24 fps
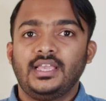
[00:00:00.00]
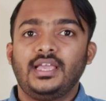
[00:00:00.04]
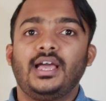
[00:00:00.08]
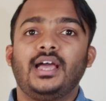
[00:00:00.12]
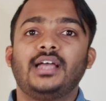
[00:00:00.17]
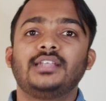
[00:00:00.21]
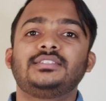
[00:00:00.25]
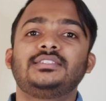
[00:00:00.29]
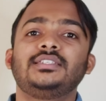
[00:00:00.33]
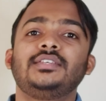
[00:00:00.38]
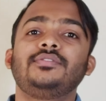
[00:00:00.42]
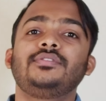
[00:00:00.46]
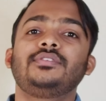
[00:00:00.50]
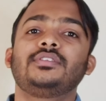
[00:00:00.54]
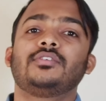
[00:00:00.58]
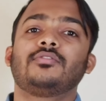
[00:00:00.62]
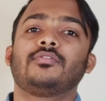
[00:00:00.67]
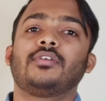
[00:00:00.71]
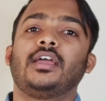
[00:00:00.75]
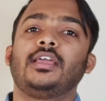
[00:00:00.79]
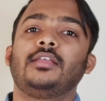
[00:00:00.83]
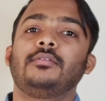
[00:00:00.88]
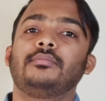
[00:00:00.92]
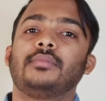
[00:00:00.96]
Achieving the
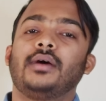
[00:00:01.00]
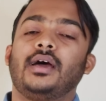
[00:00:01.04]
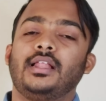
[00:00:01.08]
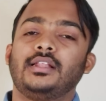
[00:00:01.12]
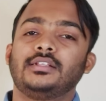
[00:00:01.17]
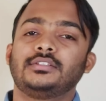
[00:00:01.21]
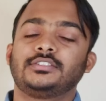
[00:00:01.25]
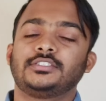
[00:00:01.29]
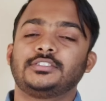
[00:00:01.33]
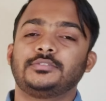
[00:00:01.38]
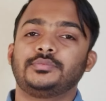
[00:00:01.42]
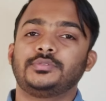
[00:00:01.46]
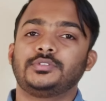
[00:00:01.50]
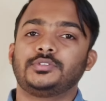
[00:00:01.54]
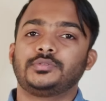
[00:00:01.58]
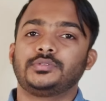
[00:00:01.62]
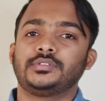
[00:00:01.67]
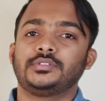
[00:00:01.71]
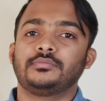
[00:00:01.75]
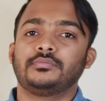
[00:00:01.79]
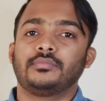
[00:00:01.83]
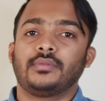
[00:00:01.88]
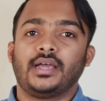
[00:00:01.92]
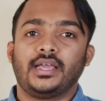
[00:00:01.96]
right balances
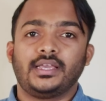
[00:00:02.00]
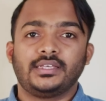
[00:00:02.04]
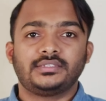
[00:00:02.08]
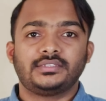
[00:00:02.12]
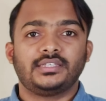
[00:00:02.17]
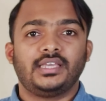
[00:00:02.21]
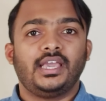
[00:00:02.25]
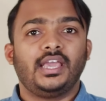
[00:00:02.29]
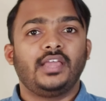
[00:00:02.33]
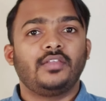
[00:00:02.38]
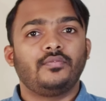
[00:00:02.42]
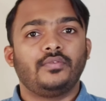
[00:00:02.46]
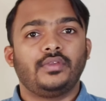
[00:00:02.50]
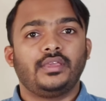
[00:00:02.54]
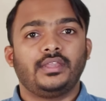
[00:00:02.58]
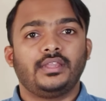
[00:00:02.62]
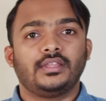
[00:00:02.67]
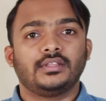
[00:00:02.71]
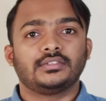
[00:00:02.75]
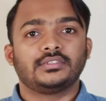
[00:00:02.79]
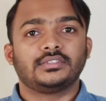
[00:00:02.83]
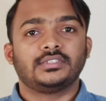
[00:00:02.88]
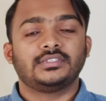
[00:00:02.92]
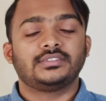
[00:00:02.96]
between bias and
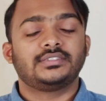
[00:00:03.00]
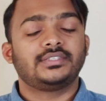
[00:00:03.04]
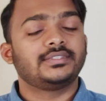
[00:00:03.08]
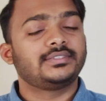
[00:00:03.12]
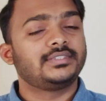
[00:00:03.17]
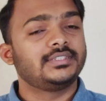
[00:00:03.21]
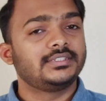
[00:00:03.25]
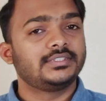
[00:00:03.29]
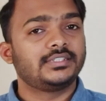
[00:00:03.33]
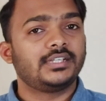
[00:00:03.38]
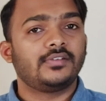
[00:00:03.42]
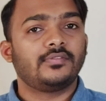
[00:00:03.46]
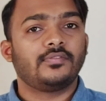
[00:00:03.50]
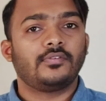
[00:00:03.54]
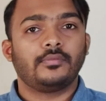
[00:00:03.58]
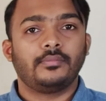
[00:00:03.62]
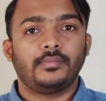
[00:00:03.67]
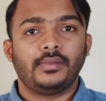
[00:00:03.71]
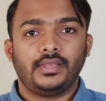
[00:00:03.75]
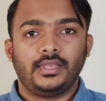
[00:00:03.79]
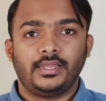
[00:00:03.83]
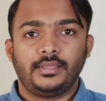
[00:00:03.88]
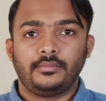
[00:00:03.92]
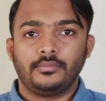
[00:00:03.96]
variance is essential for
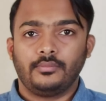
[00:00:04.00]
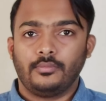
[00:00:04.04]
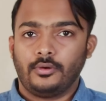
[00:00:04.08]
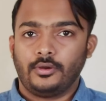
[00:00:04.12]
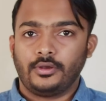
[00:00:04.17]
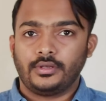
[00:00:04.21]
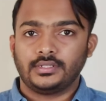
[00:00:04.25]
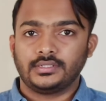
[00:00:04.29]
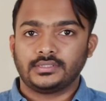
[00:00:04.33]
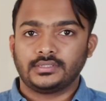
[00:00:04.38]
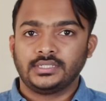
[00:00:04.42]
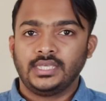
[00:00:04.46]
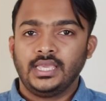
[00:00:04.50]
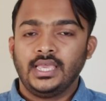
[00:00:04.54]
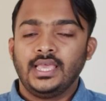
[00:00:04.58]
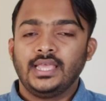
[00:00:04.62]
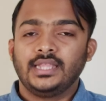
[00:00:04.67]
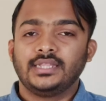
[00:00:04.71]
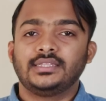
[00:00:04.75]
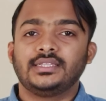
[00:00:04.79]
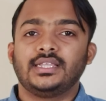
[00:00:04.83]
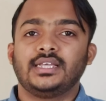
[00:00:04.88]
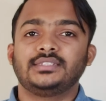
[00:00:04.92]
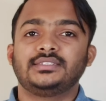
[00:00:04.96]
building models
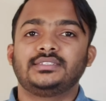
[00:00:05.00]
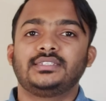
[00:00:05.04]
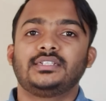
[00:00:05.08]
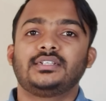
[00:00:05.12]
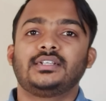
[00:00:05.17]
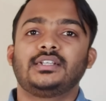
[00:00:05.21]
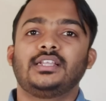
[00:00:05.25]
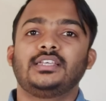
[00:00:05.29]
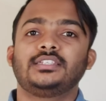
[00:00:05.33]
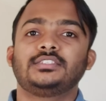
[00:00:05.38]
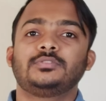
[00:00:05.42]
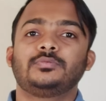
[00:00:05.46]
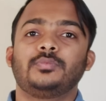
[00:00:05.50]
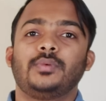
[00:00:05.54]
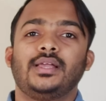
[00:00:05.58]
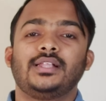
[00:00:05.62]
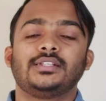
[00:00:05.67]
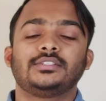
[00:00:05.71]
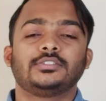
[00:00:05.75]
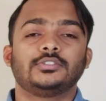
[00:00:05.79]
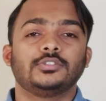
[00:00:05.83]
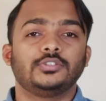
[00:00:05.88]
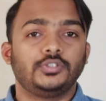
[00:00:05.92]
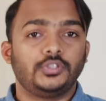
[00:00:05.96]
that generalize well
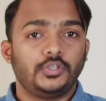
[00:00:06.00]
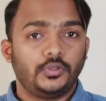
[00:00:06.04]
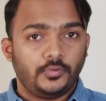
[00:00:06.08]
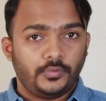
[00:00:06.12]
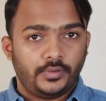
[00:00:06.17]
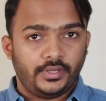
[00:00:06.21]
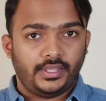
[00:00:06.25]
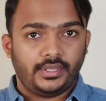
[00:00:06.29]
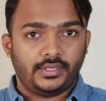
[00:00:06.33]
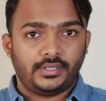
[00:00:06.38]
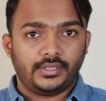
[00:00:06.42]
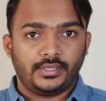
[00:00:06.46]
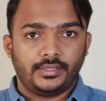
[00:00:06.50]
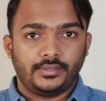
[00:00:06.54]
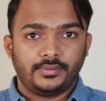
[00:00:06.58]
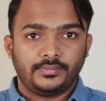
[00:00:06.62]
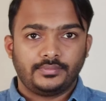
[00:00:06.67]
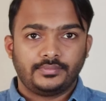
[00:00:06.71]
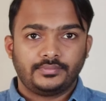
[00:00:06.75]
to new data.